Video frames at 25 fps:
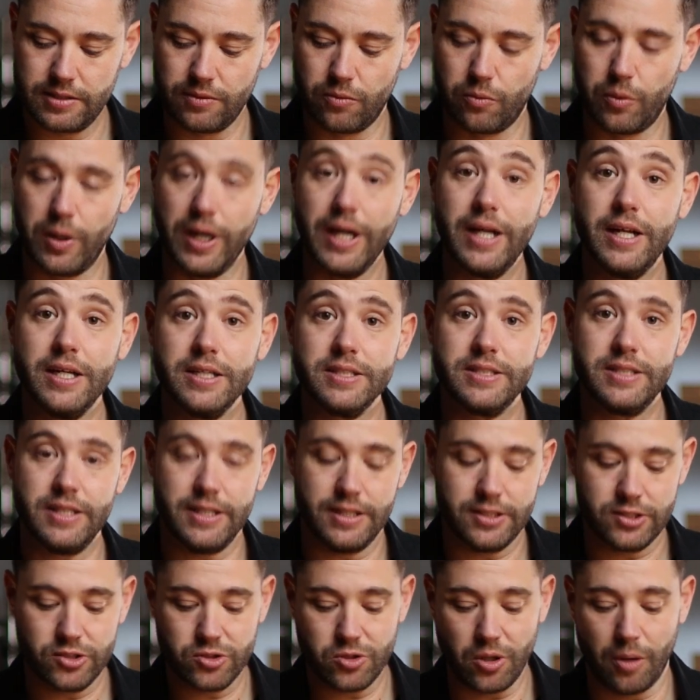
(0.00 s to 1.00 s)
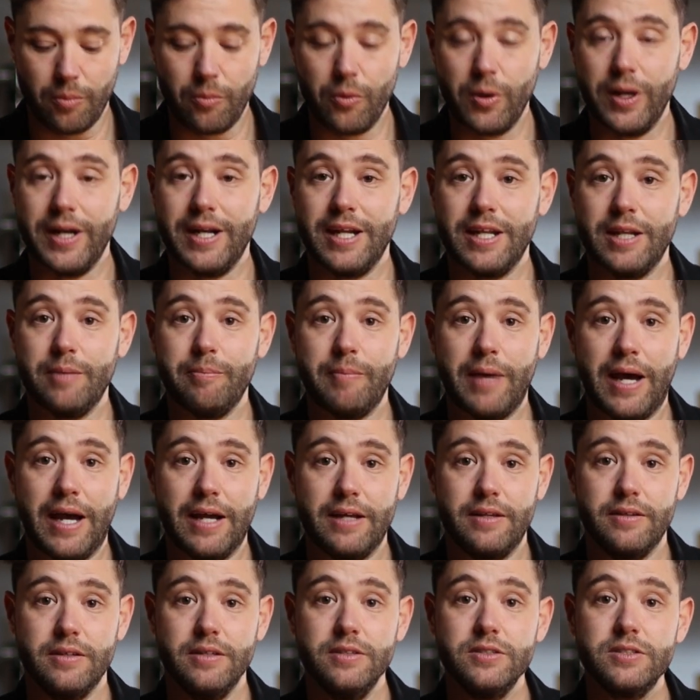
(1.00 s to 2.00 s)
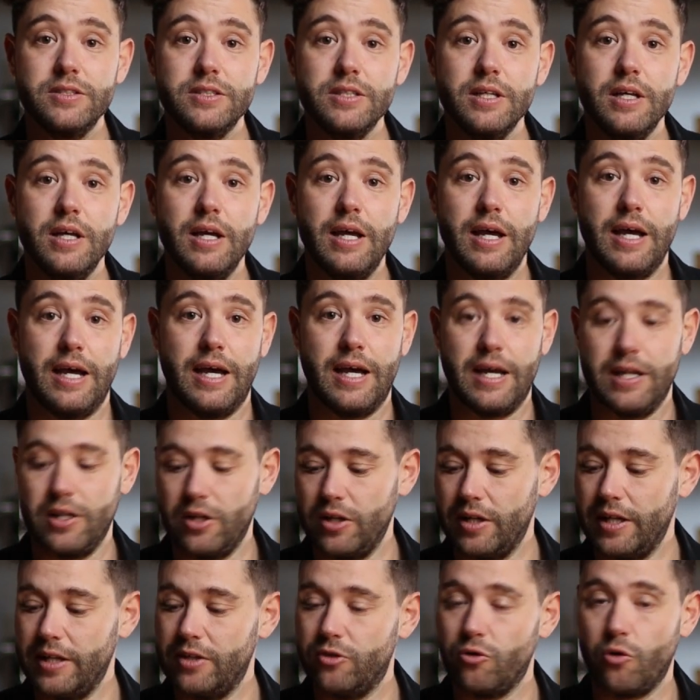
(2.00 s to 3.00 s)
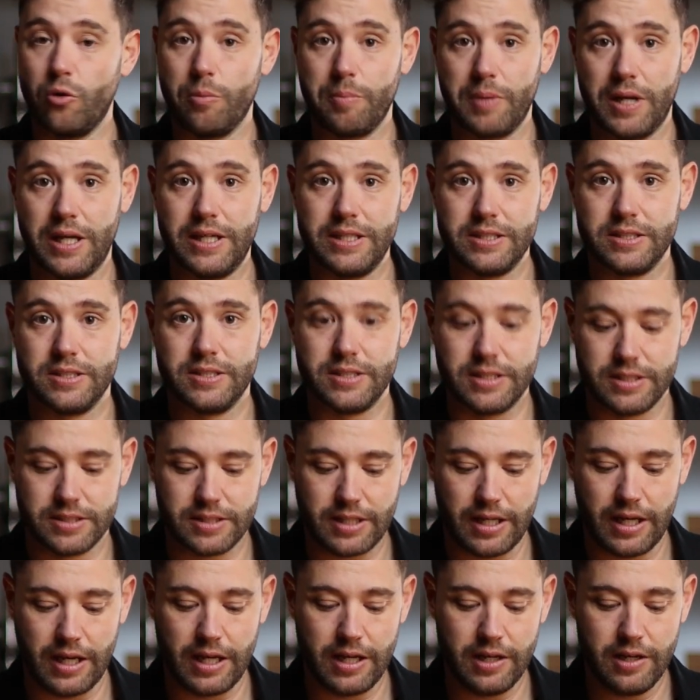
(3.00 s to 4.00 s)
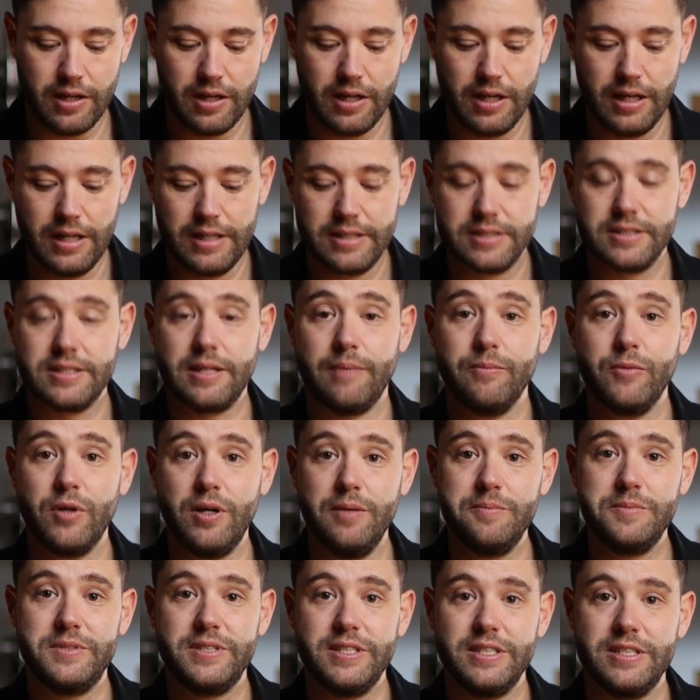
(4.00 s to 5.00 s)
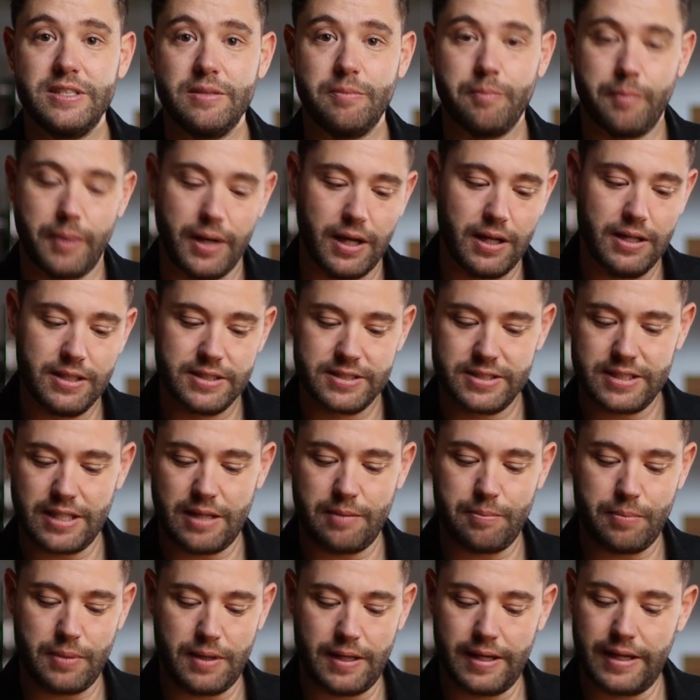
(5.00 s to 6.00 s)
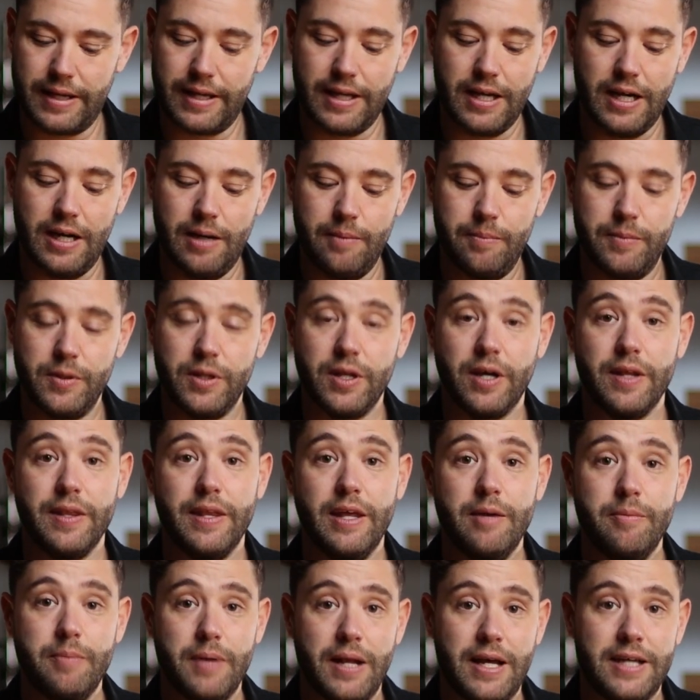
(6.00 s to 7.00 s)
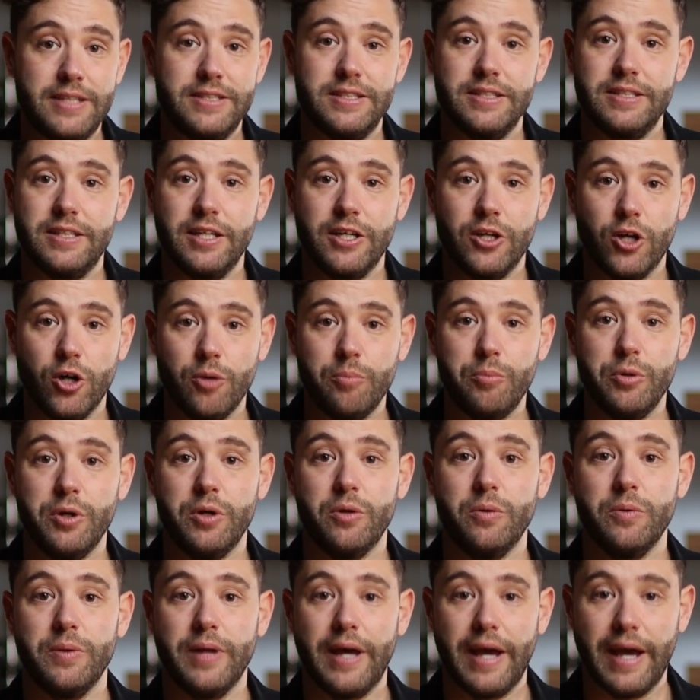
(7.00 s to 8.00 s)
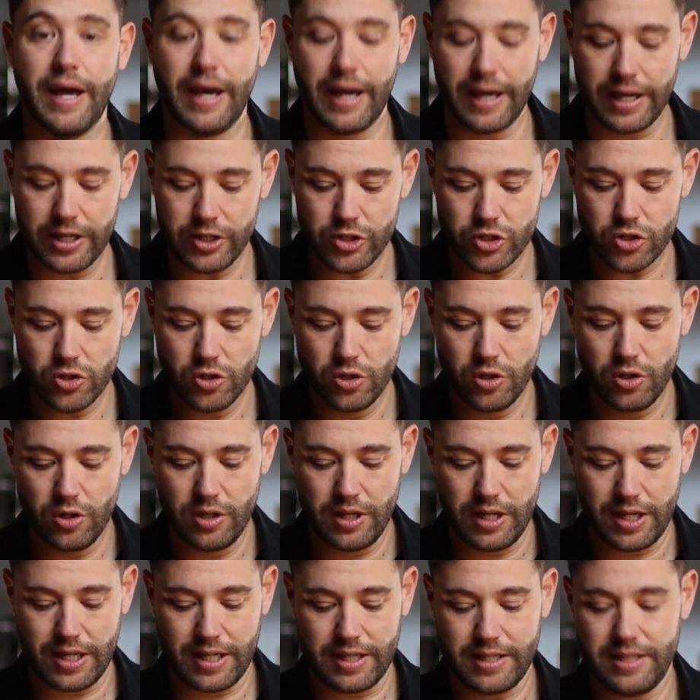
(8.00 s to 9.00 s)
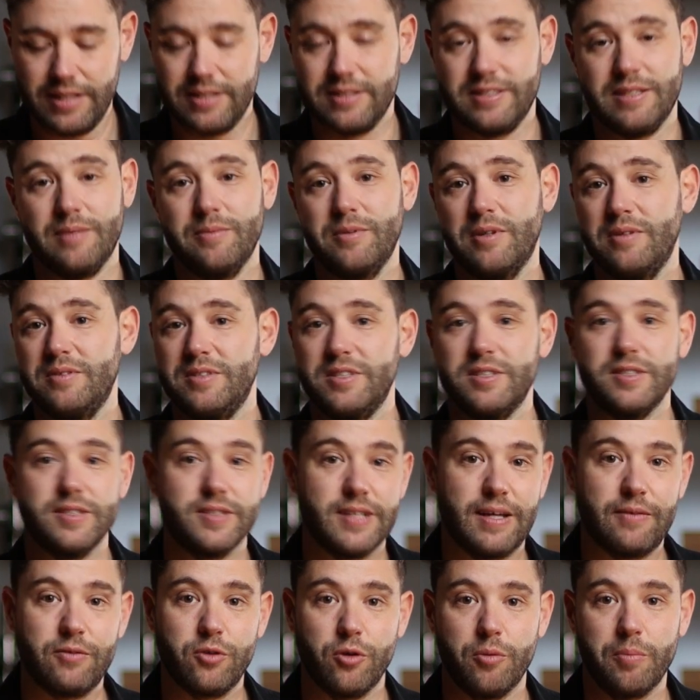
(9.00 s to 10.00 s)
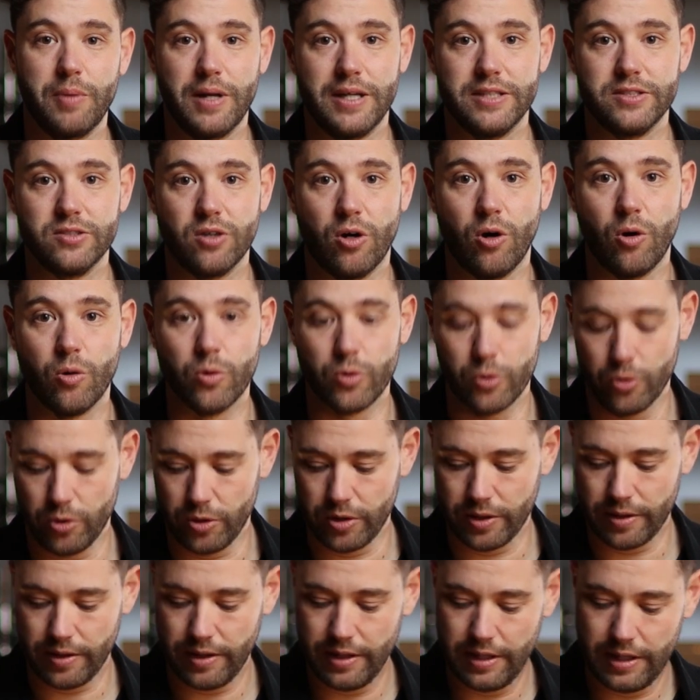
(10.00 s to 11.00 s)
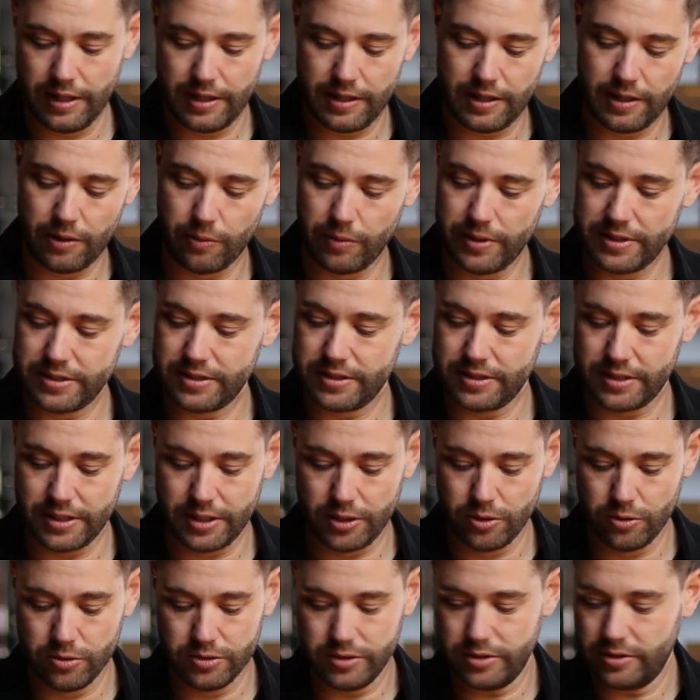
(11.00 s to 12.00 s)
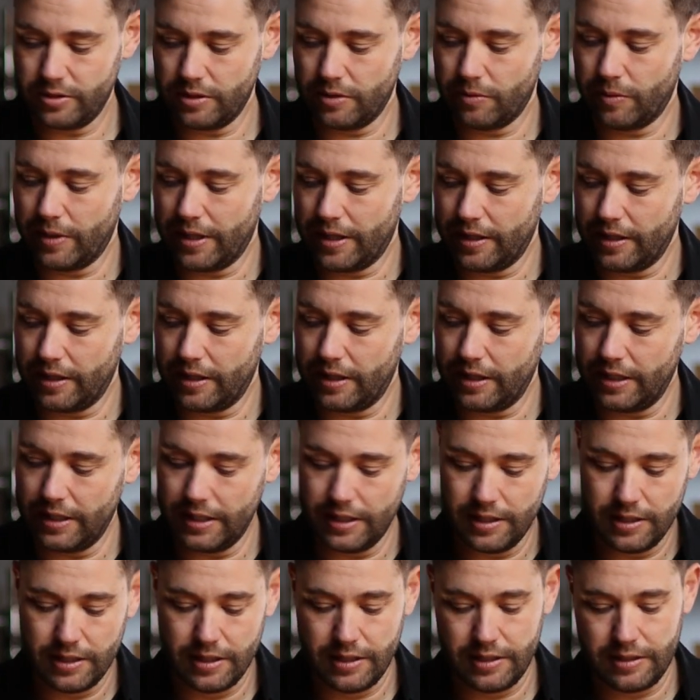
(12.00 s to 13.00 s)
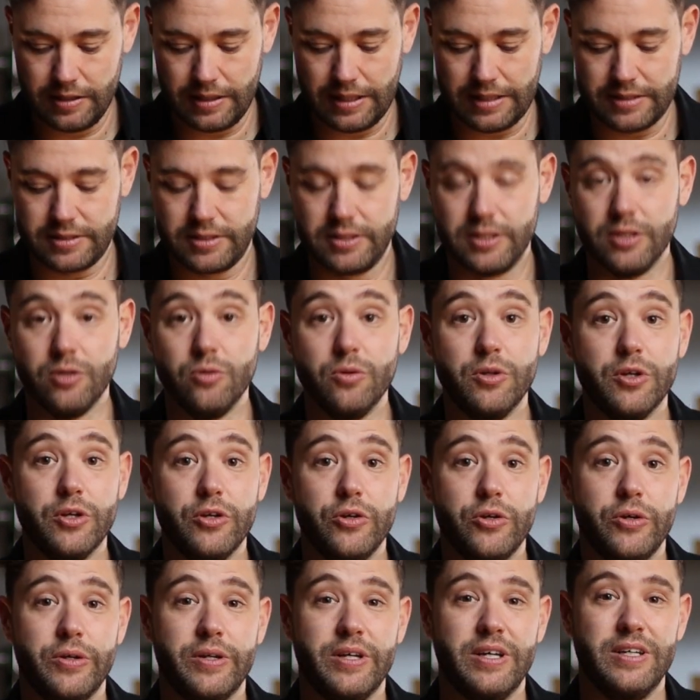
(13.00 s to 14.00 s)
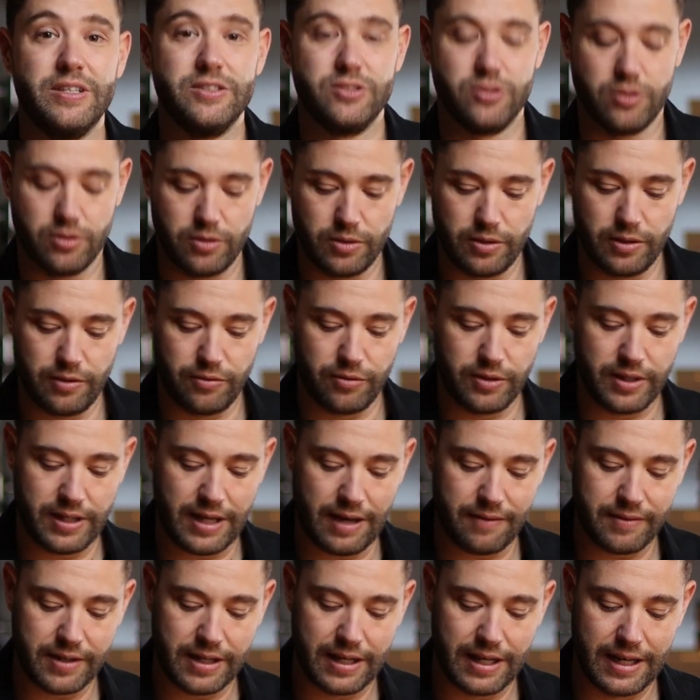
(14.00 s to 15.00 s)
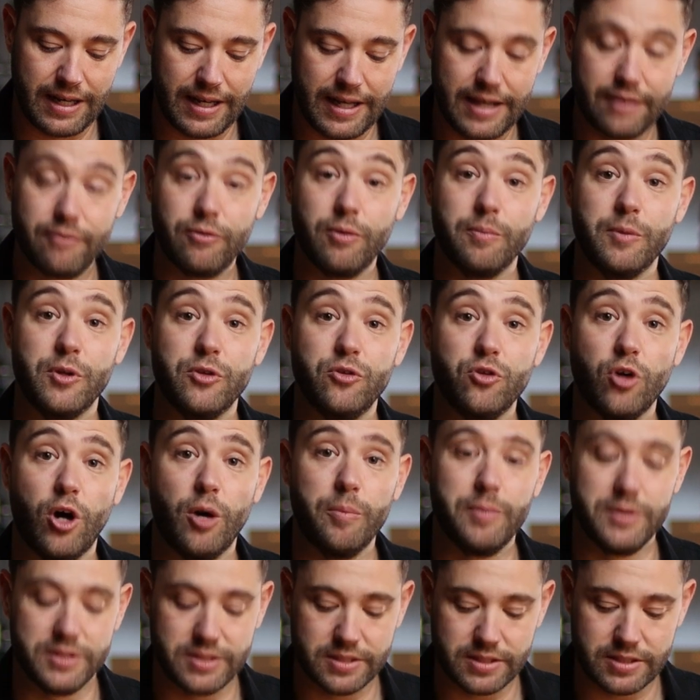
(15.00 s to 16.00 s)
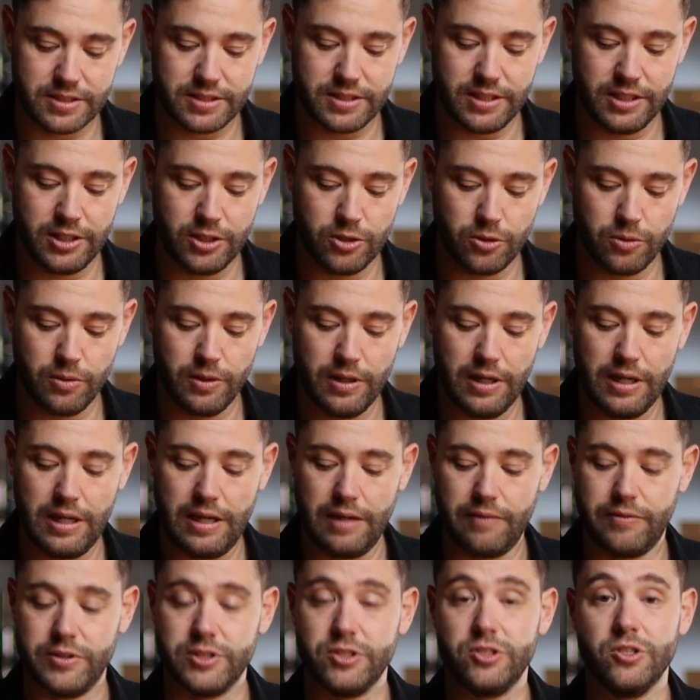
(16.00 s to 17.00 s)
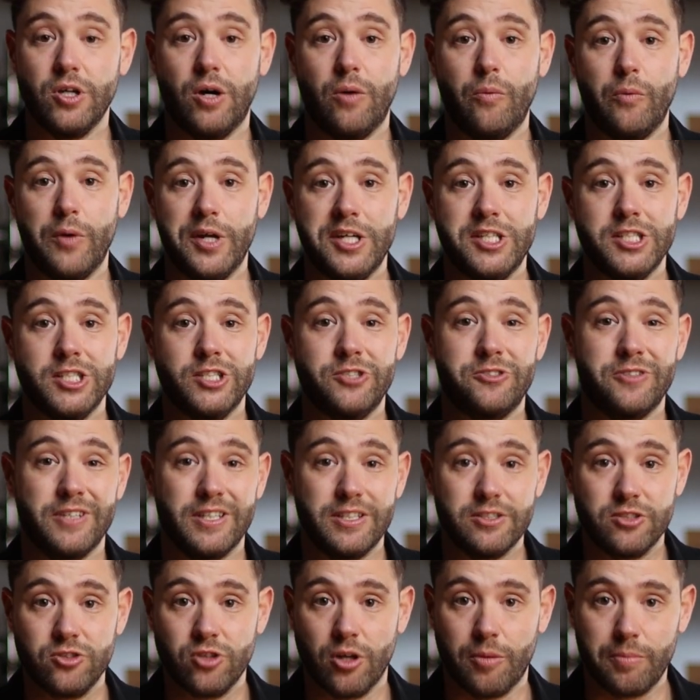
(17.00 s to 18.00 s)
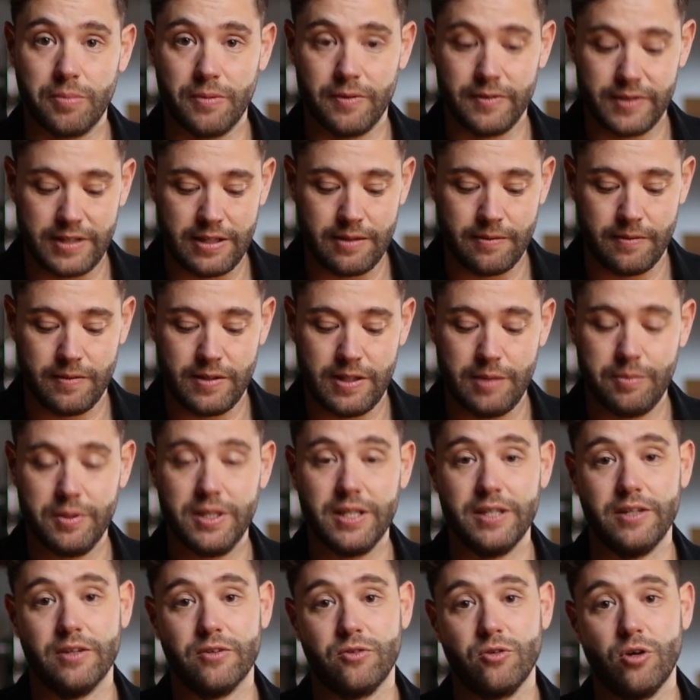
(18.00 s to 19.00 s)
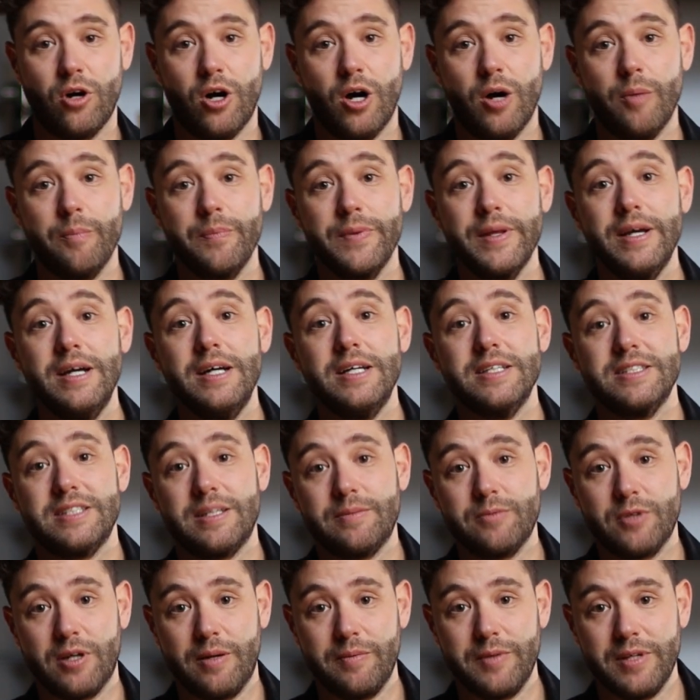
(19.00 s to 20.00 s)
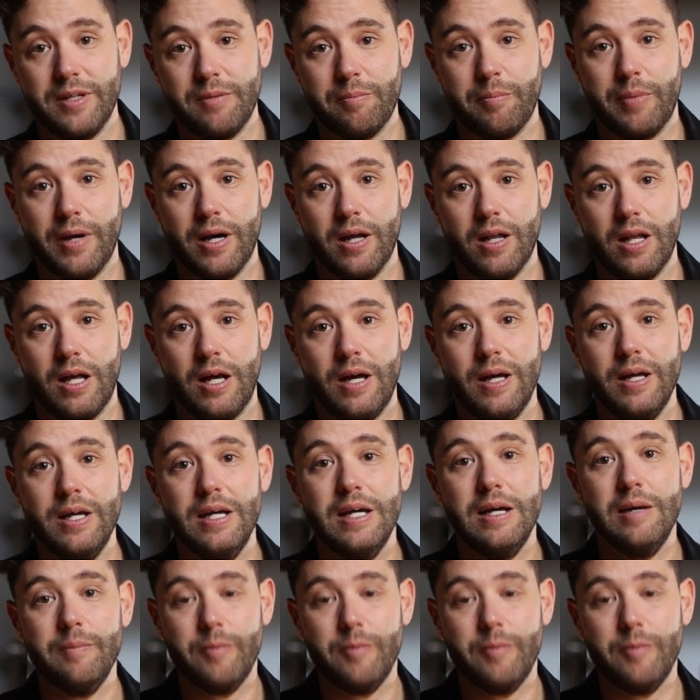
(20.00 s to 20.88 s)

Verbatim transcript: the readers here stop reading the magnets and you need to replace this head. Sometimes these impellers start playing up, you know, they're plastic, they go brittle, they age, and then sometimes you just have to replace the whole unit. There is seals around here that seal the unit. So if you're having a leak from the top, it's a seal. If it's not registering, it's top, typically the top, sometimes the impeller.